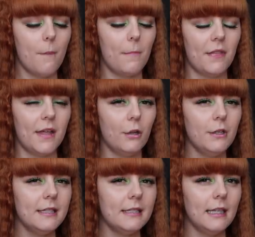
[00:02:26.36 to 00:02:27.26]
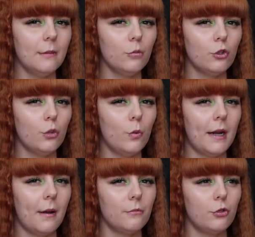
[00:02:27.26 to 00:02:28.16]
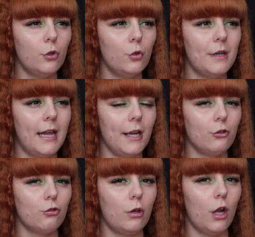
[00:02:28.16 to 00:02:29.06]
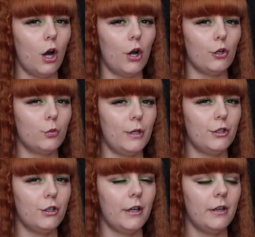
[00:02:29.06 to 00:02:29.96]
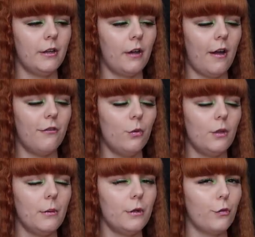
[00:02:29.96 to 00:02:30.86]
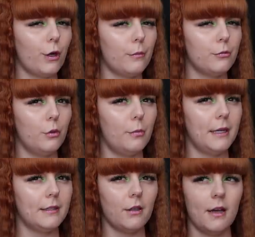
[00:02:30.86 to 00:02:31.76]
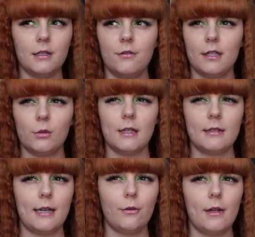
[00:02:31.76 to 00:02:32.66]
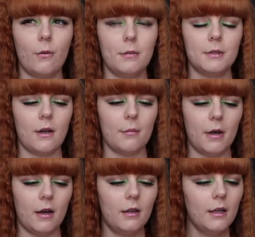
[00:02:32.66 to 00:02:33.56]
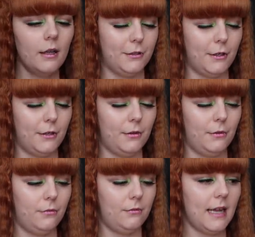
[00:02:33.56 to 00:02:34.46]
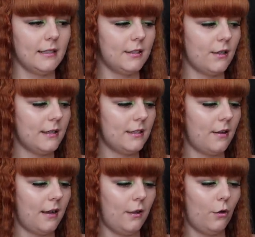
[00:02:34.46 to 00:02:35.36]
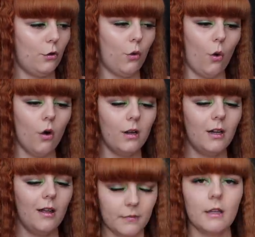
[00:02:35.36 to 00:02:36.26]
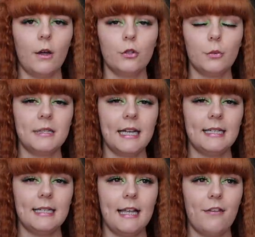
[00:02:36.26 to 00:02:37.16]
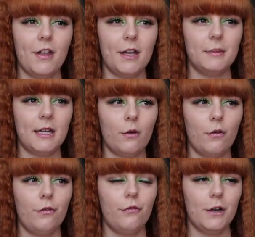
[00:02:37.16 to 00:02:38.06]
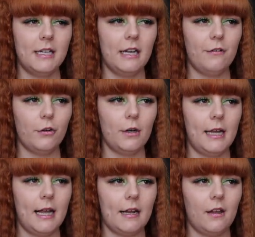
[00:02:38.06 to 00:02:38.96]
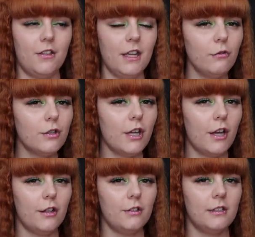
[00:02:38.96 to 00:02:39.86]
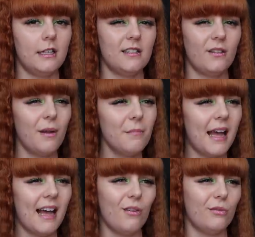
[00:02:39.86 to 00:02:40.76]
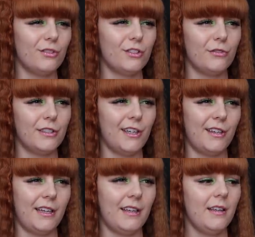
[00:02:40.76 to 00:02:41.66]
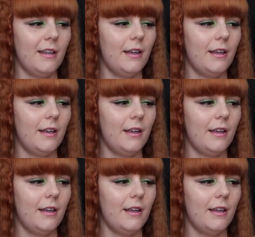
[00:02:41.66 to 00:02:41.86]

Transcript: but they only seem to went up to an extra large, which I thought they would have gone up to a bigger size if that's what they're saying on their website. But so that's the size and I got. I also want to say I did get 30% off, free delivery, and I think returns, it's £9 to return it.